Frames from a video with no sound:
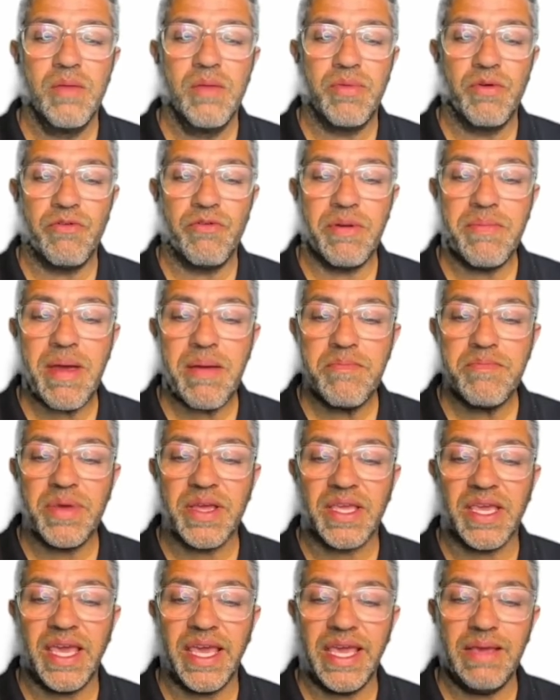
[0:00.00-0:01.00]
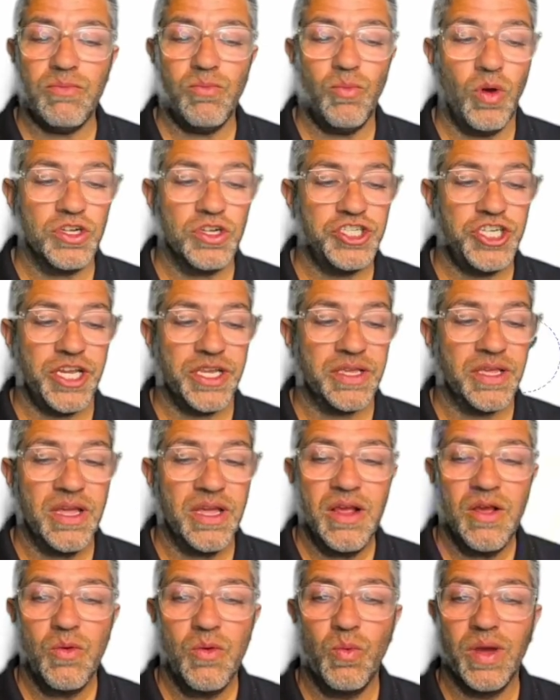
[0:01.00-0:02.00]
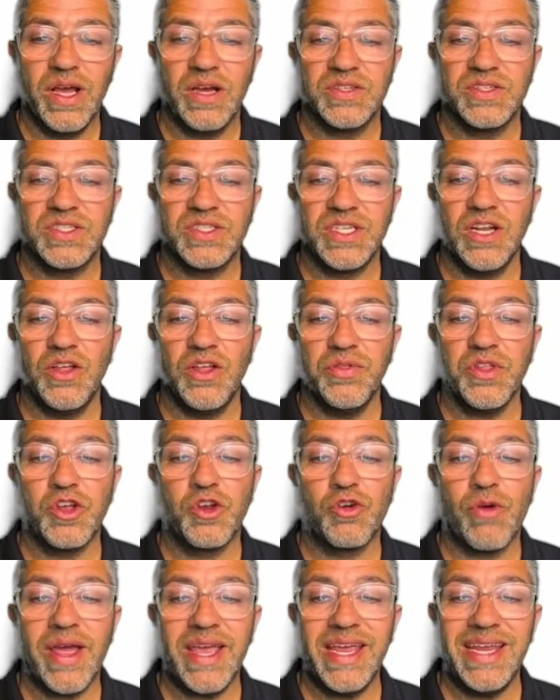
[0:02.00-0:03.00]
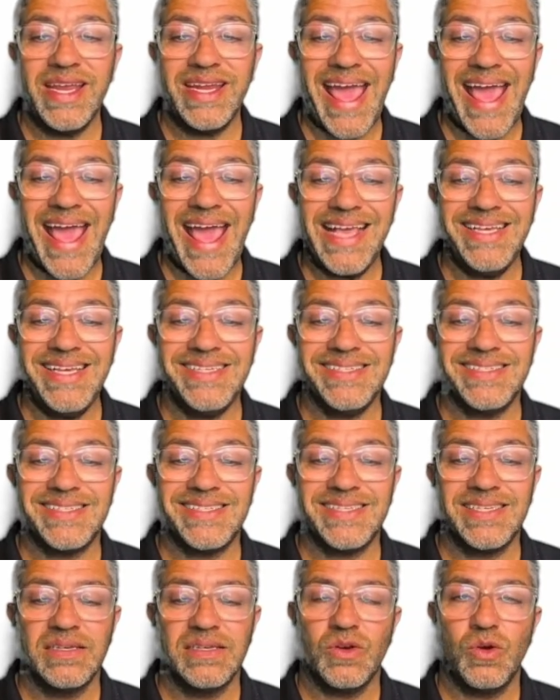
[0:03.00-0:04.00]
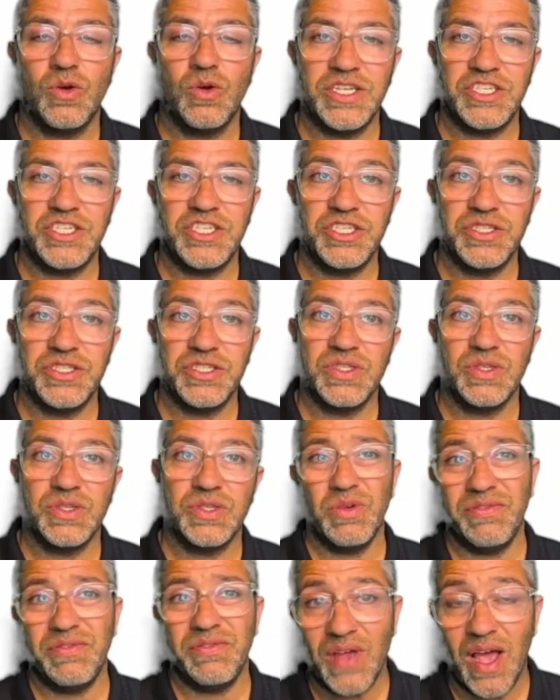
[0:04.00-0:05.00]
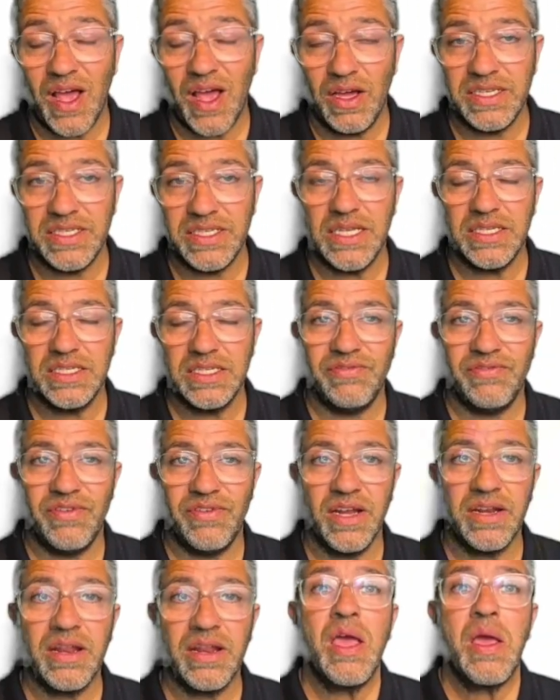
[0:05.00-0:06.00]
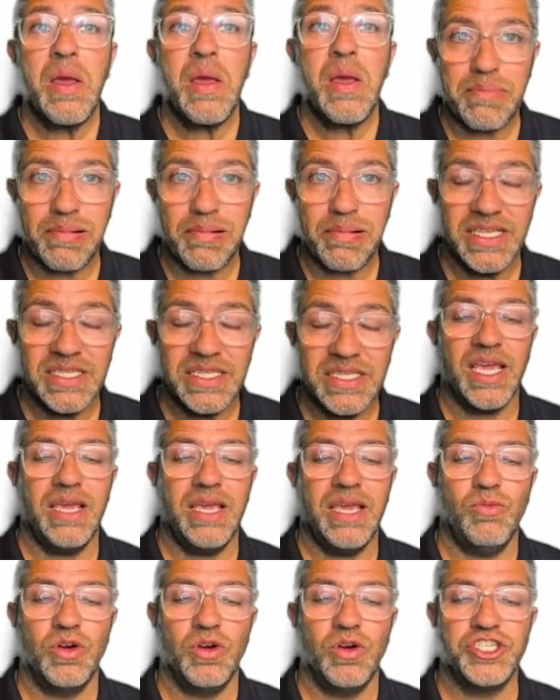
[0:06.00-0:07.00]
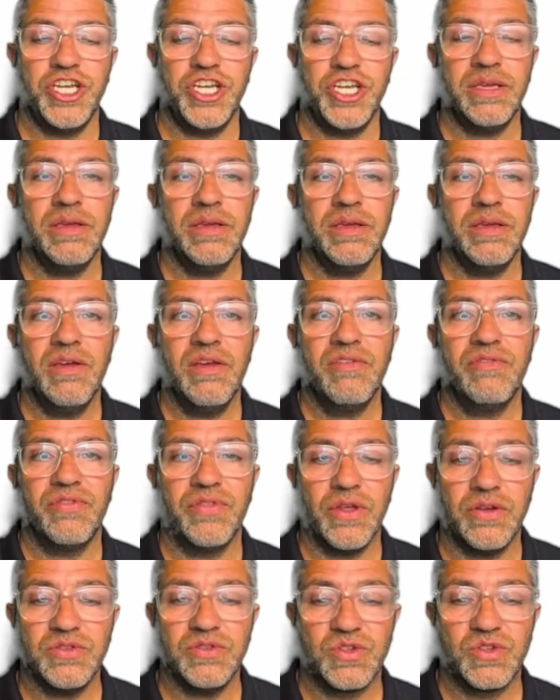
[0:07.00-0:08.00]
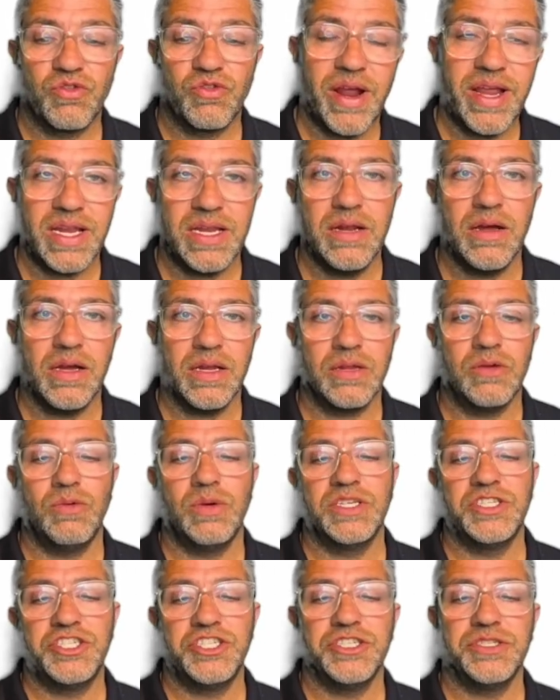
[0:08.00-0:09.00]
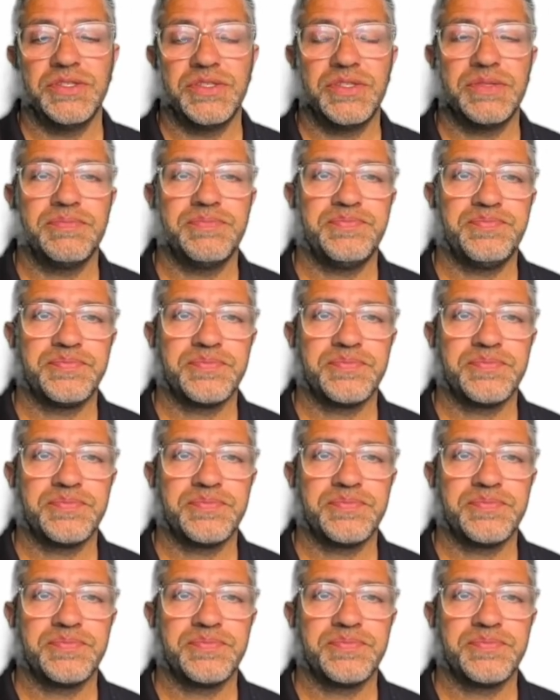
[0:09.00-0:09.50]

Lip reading: But remember, keep watching. We are still on the grade 8 questions that we've identified. Please keep watching for those grade 9 questions.